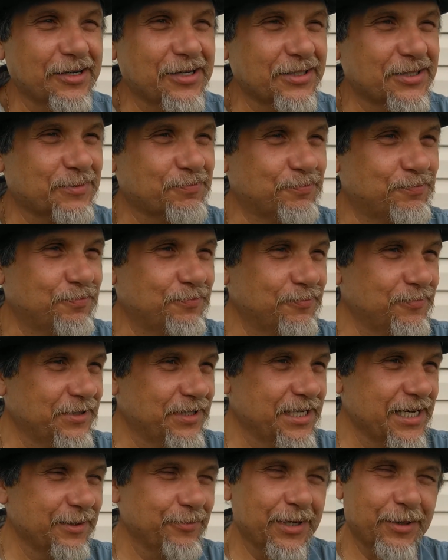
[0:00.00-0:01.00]
just
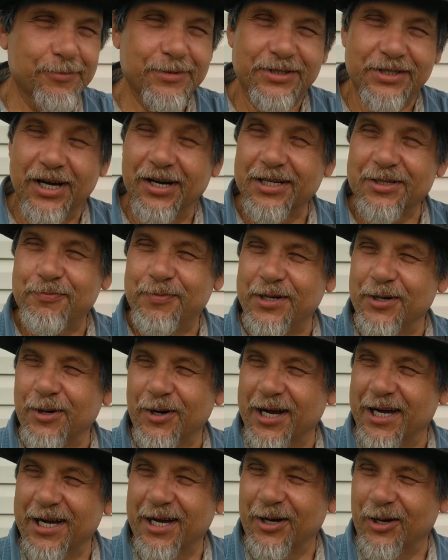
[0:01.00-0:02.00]
giving them ducks
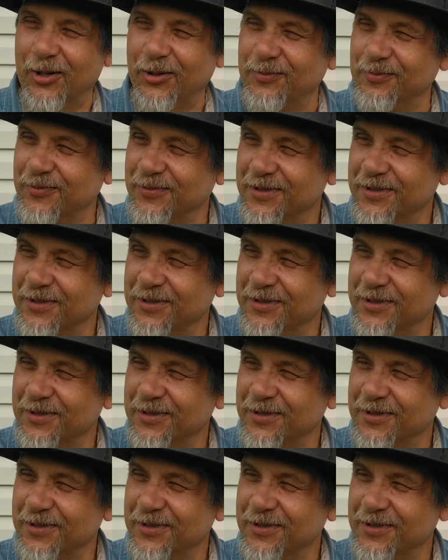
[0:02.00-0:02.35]
pure hell.